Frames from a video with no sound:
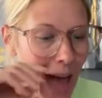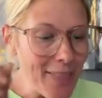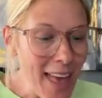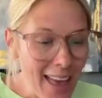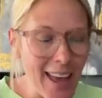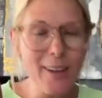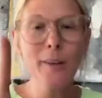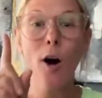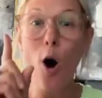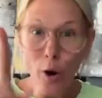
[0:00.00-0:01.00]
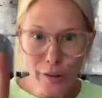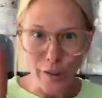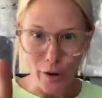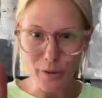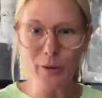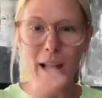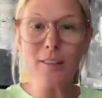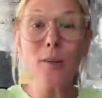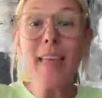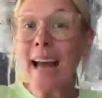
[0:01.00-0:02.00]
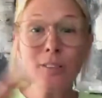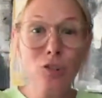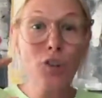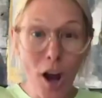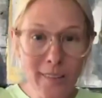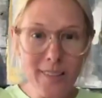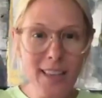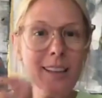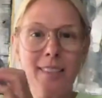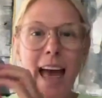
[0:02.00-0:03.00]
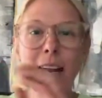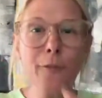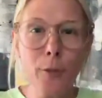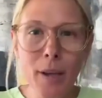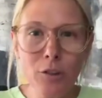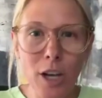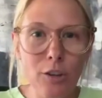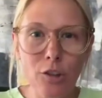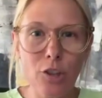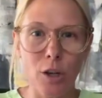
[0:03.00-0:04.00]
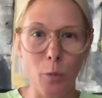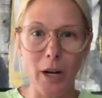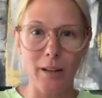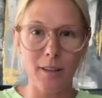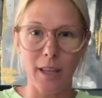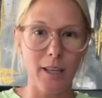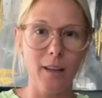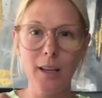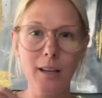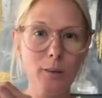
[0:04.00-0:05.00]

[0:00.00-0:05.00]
And then also, you guys, so that's just, that information I just shared, what I did like